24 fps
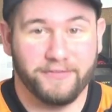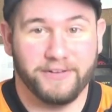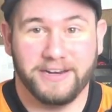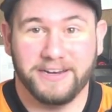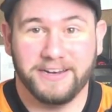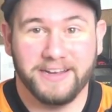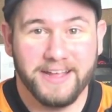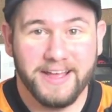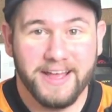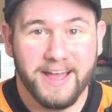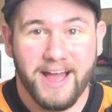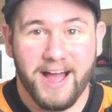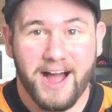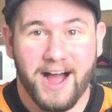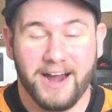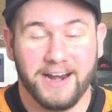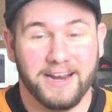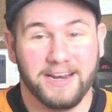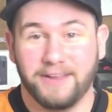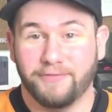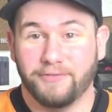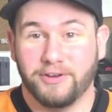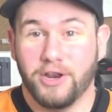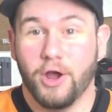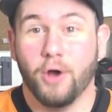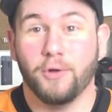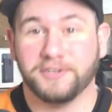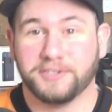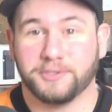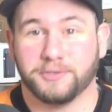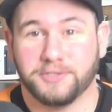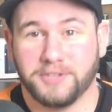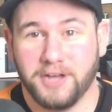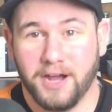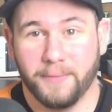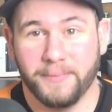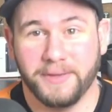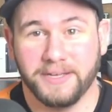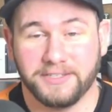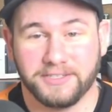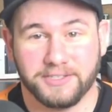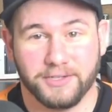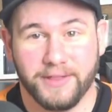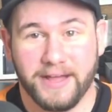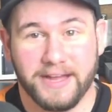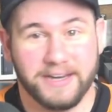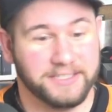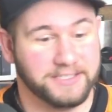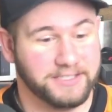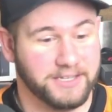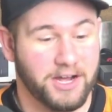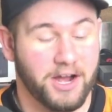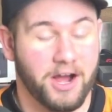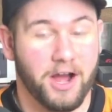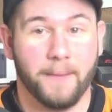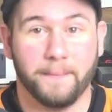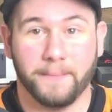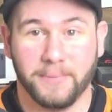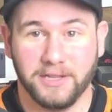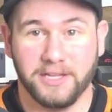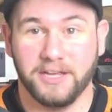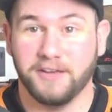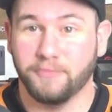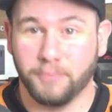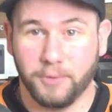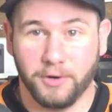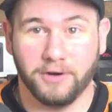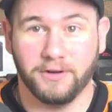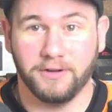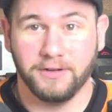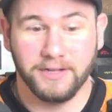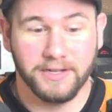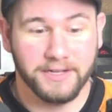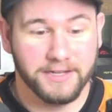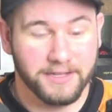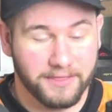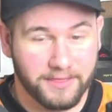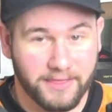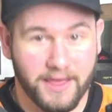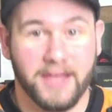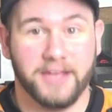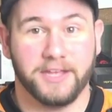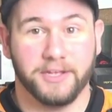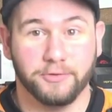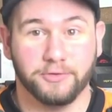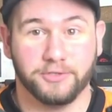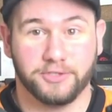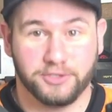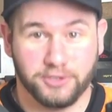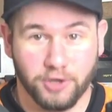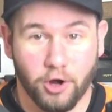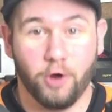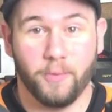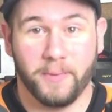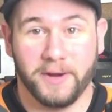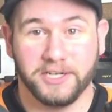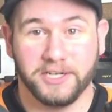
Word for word: even, I didn't even know this was coming, so that is unbelievable. Thank you so